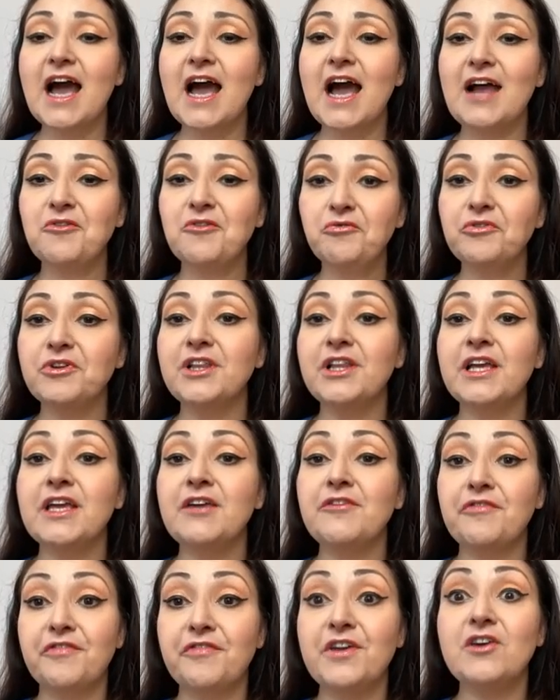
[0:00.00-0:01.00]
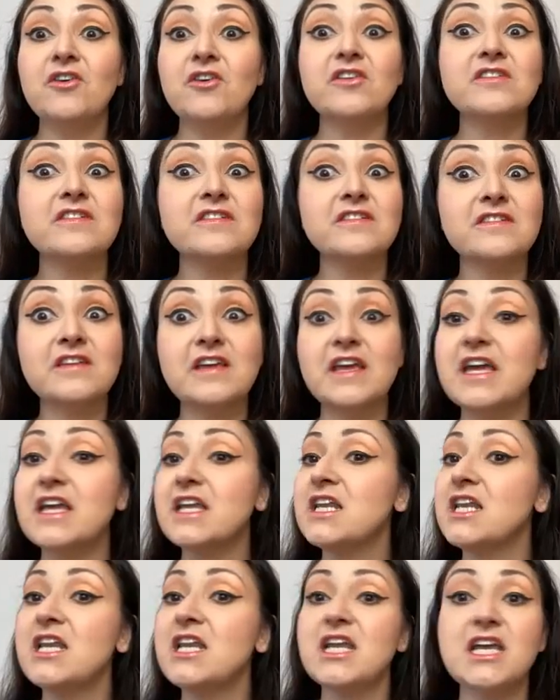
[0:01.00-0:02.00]
I really feel
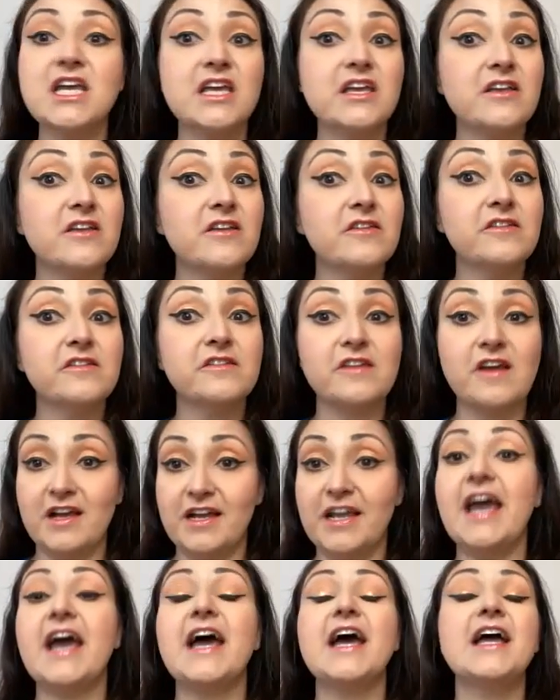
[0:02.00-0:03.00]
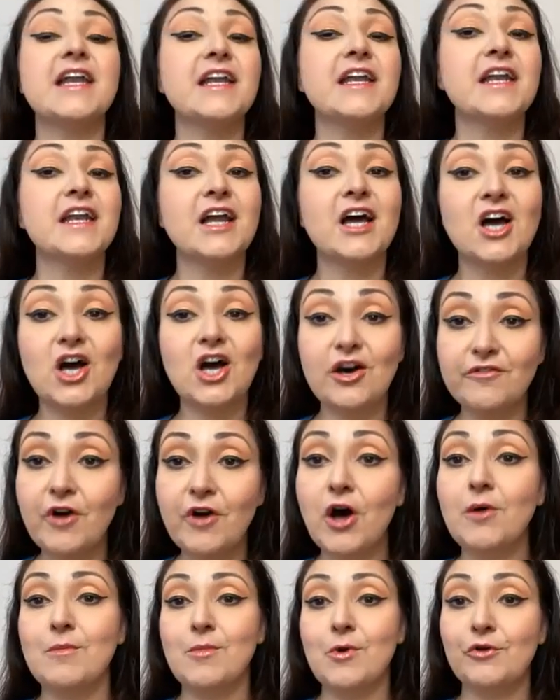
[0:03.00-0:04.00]
skin is, again, of
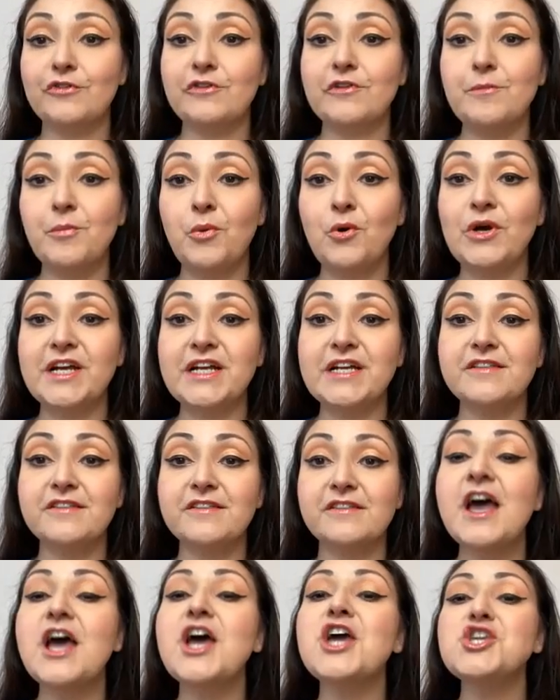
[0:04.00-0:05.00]
utmost importance.